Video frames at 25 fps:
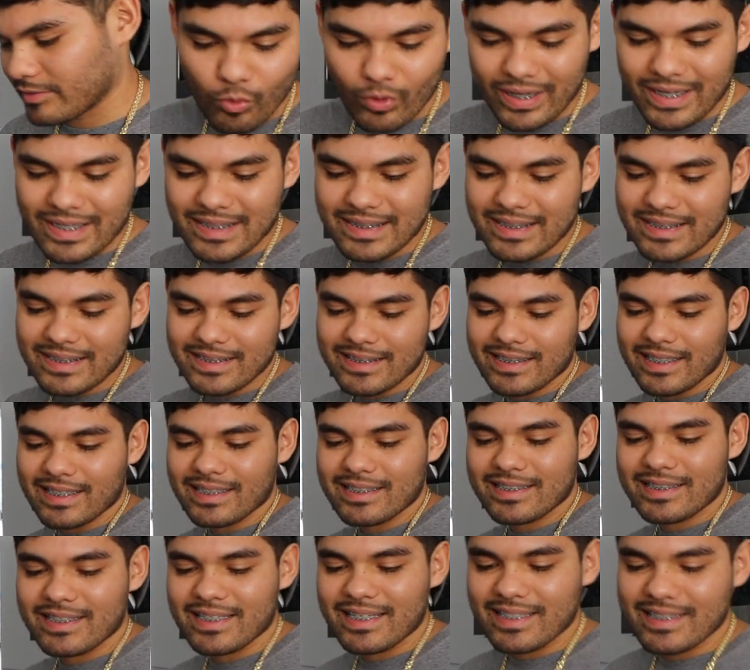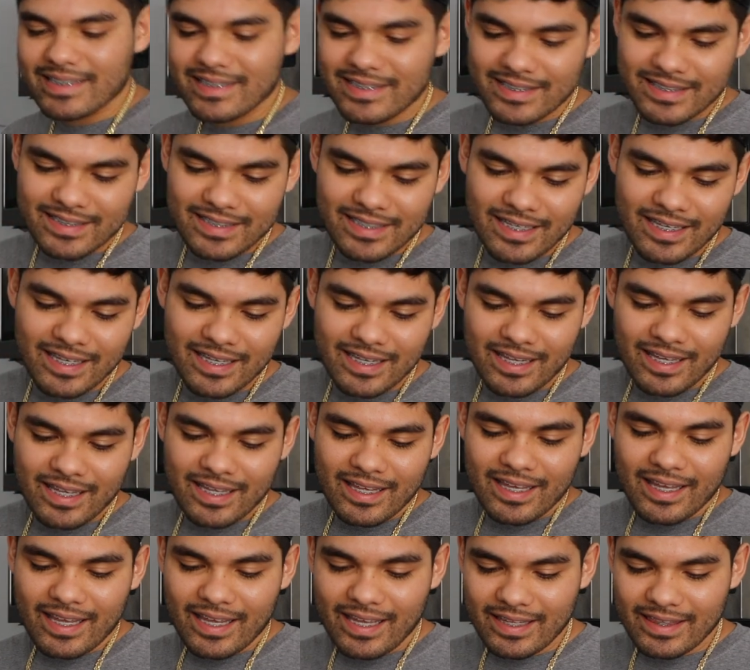What is the sexiest
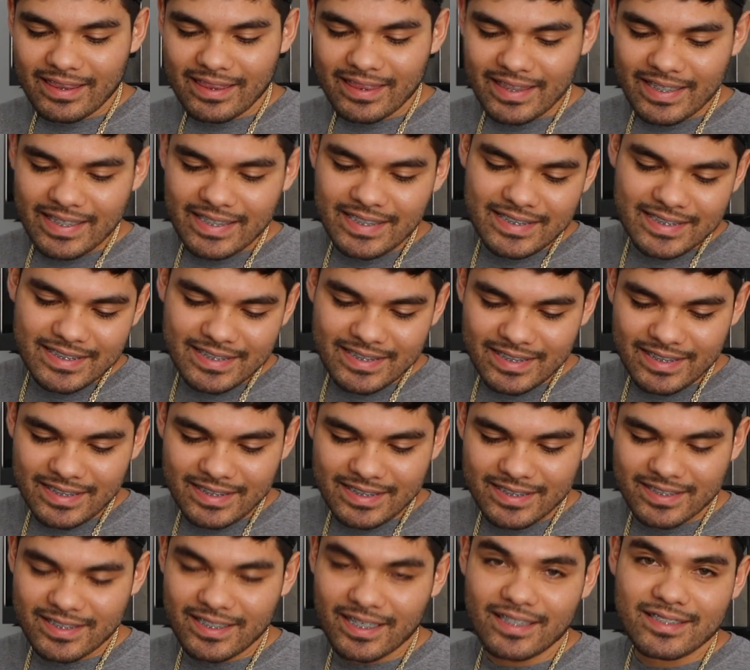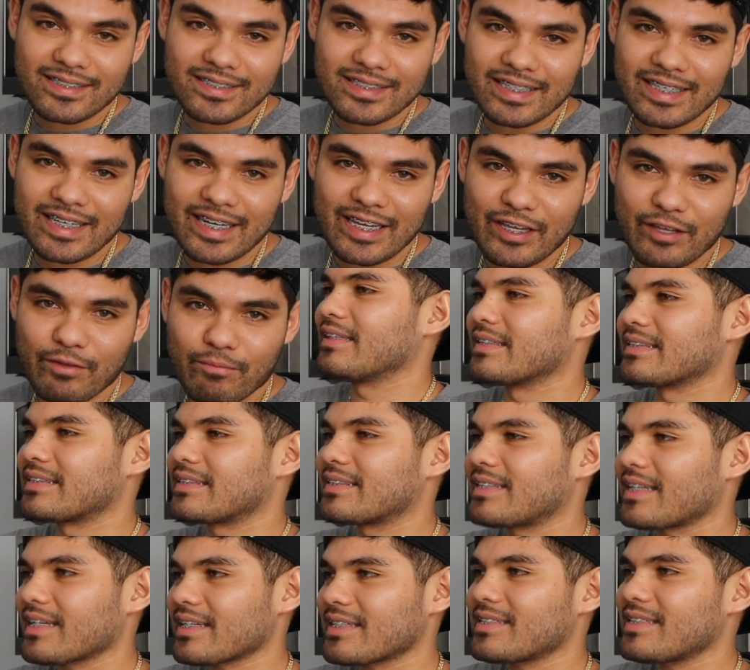and least sexy name. The
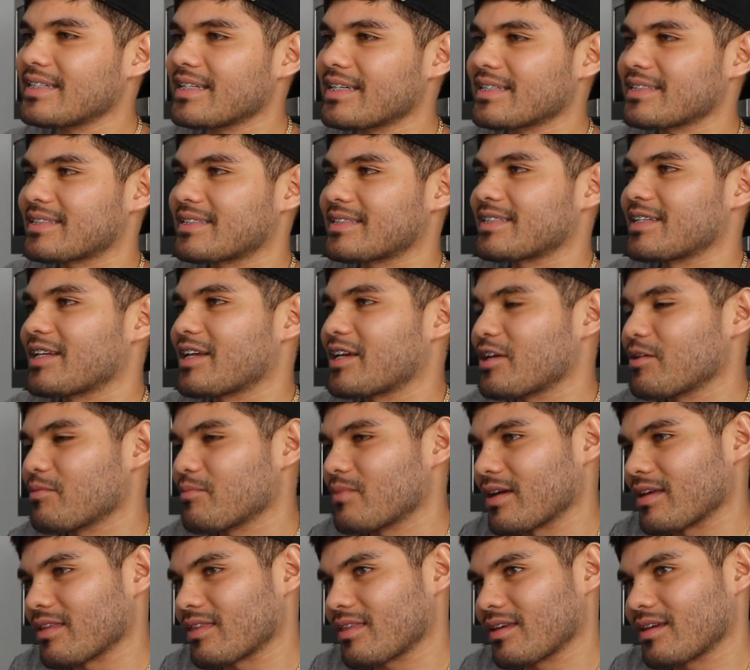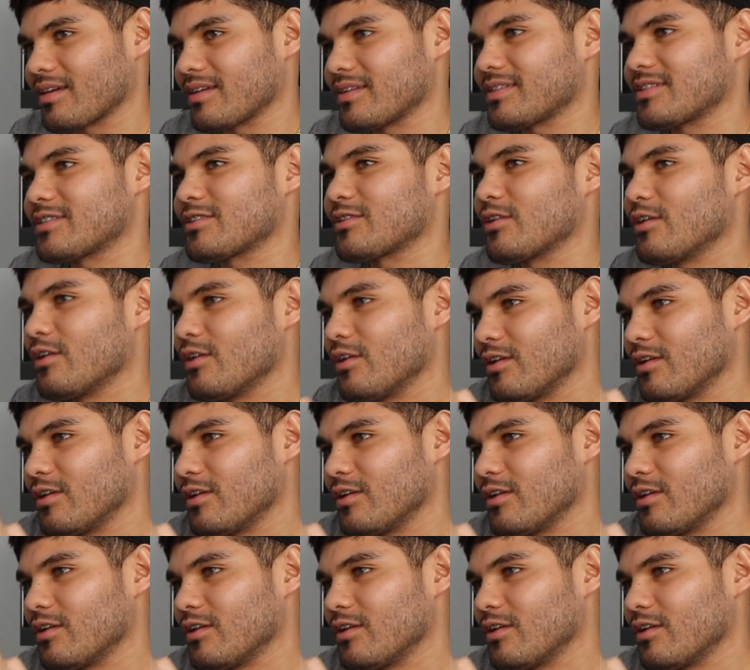sexiest name, I think it's